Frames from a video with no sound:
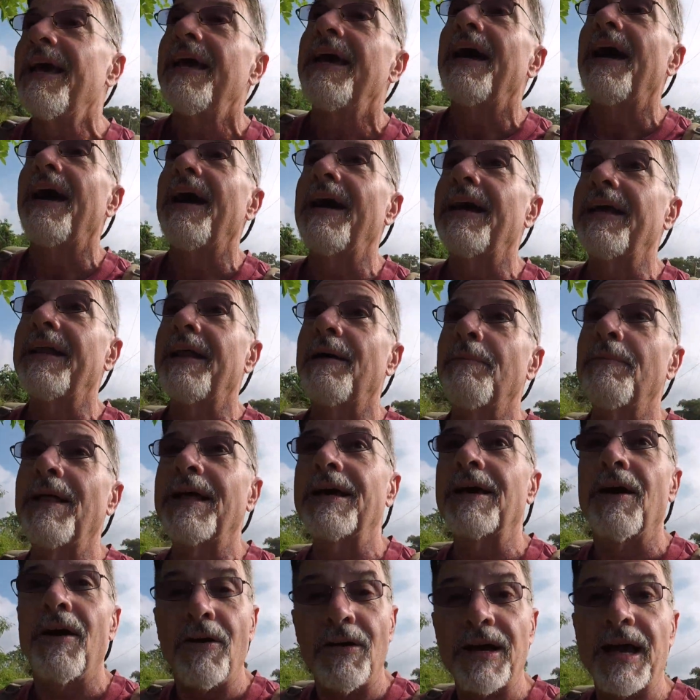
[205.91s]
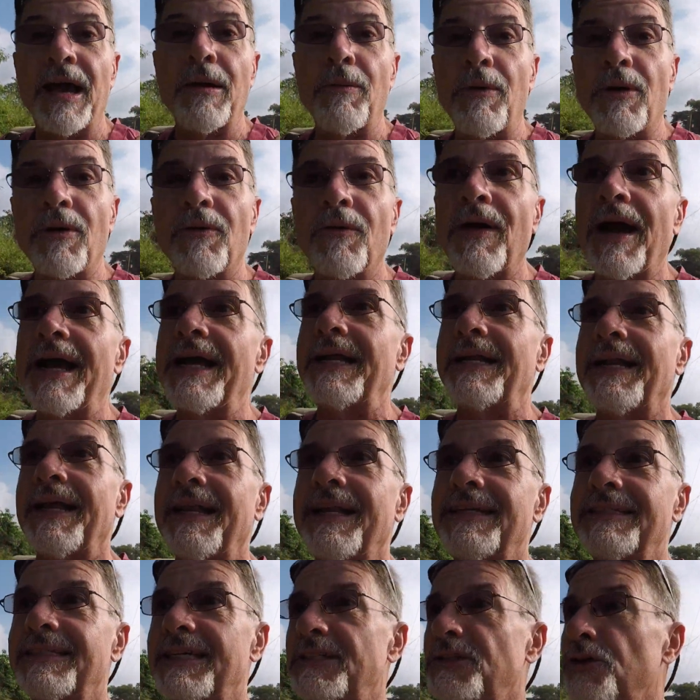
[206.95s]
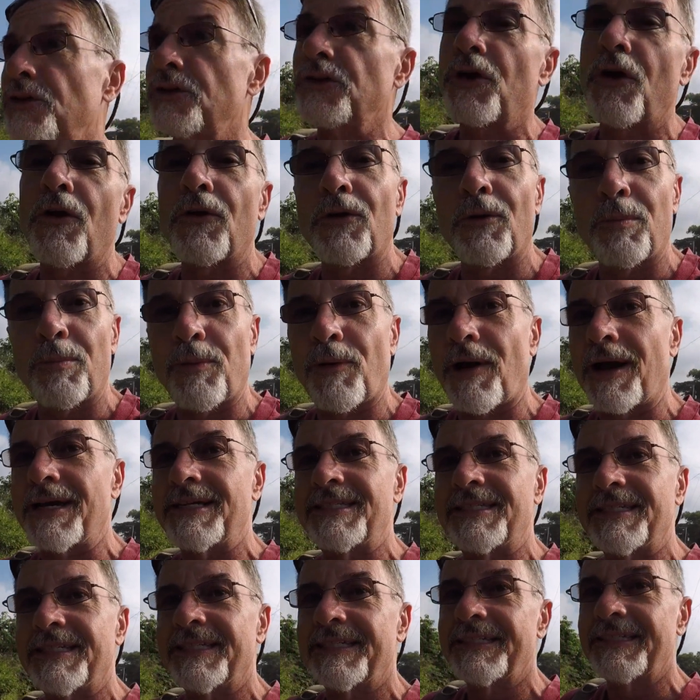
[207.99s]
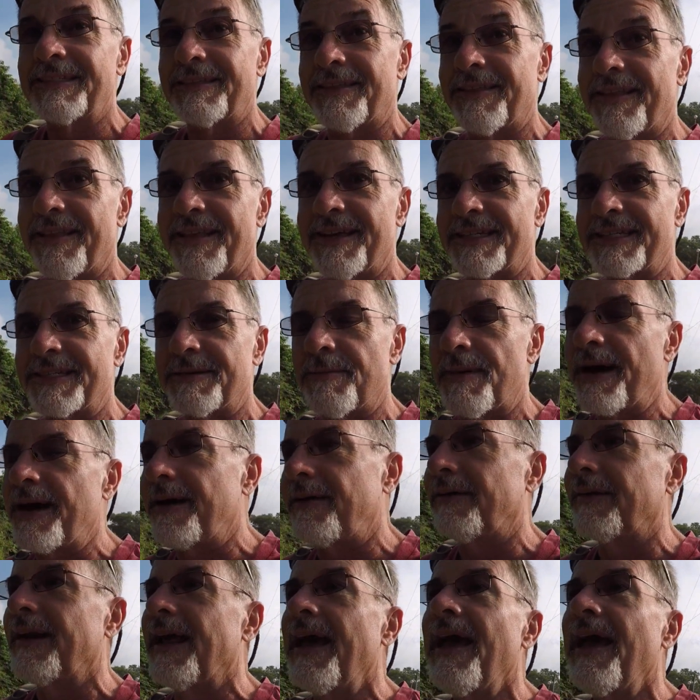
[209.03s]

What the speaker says: And I'm like, okay, well, great. And it said your total price is this amount.